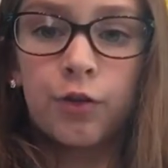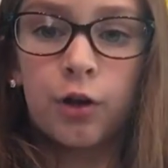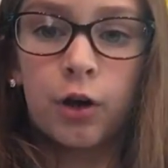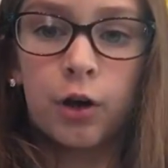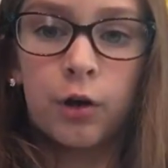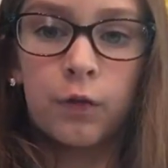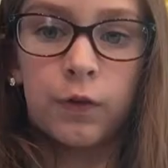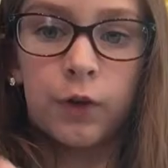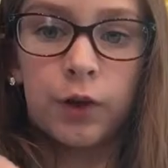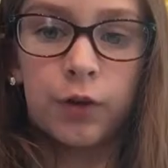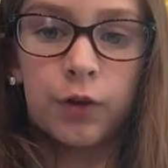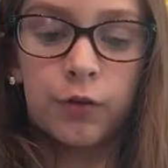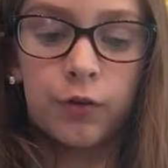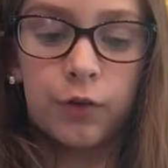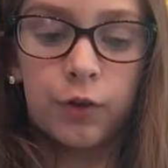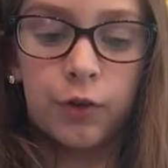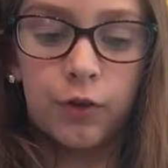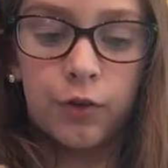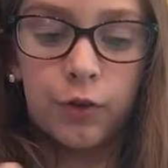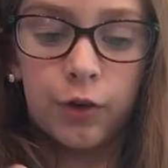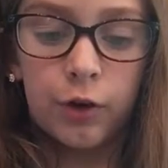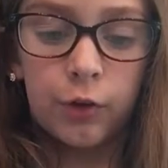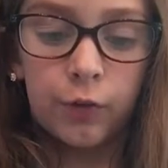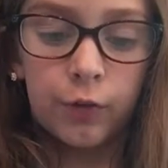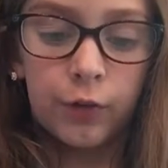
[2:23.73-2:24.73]
cardboard
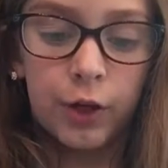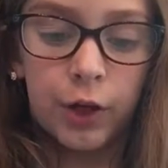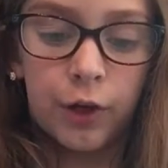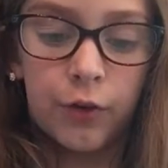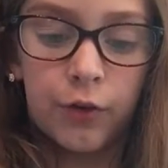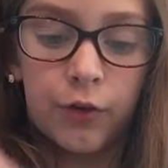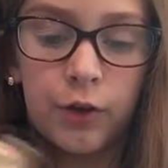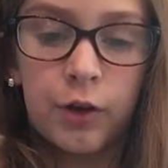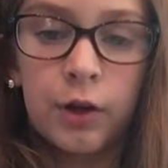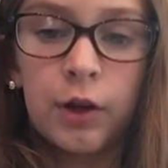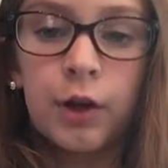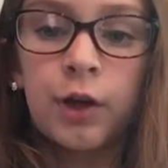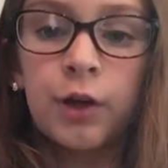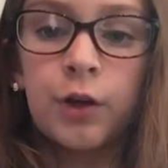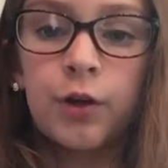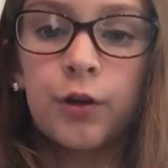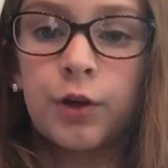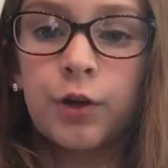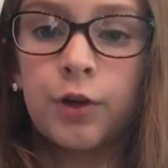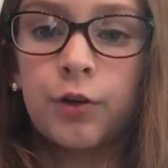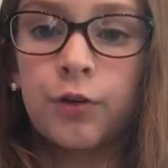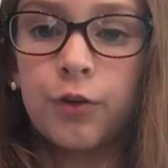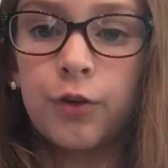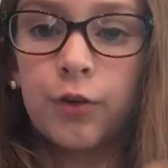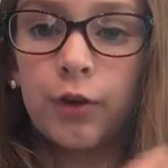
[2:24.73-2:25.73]
fits your LPS, you
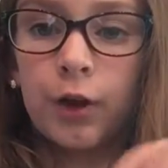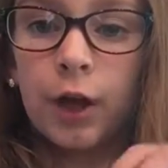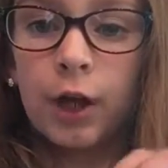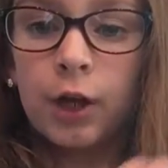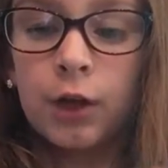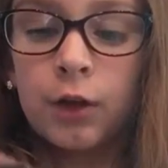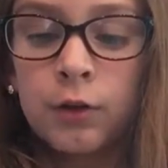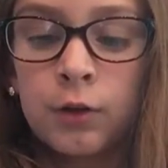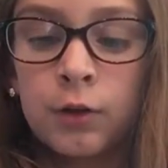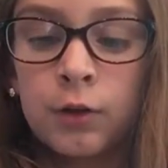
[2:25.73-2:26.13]
can do that.